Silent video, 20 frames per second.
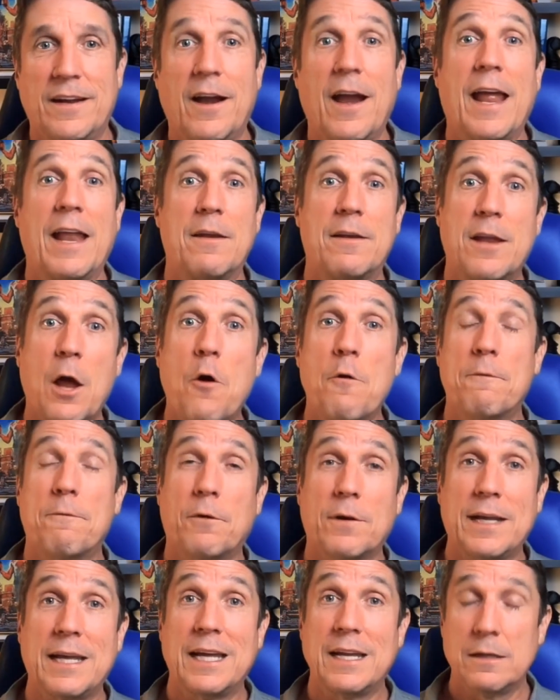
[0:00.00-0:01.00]
And don't
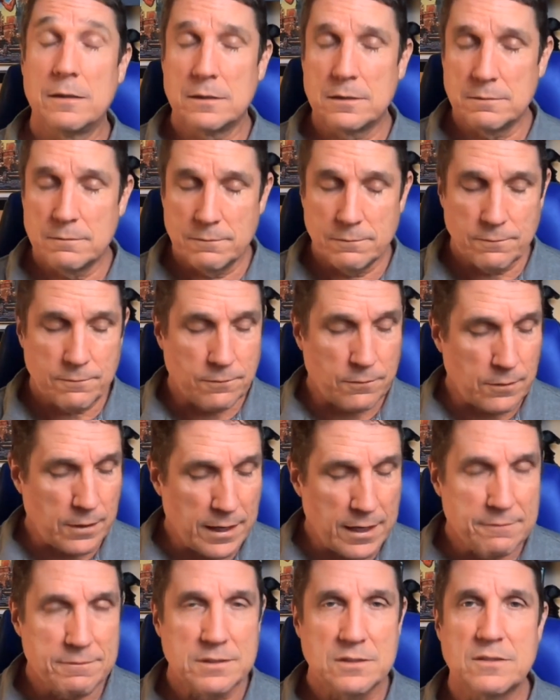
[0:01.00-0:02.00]
forget, for
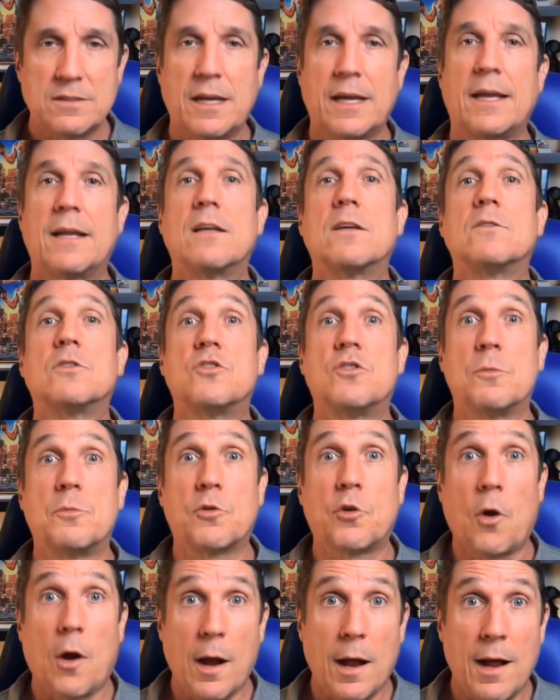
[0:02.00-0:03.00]
heaven's sake,
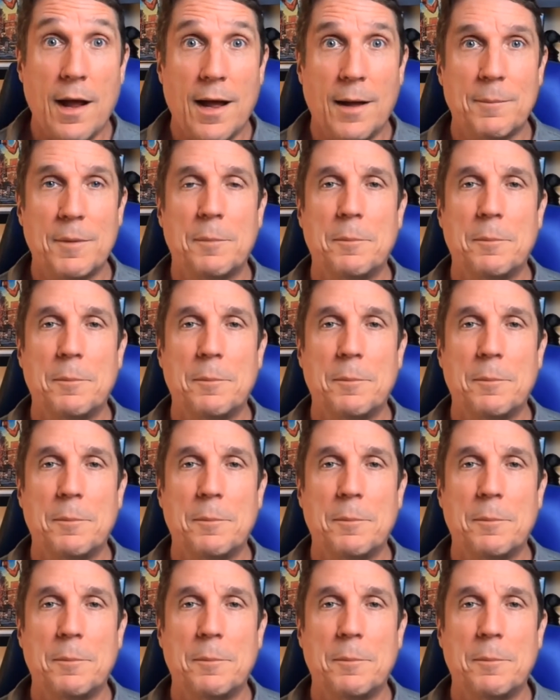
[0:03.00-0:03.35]
subscribe.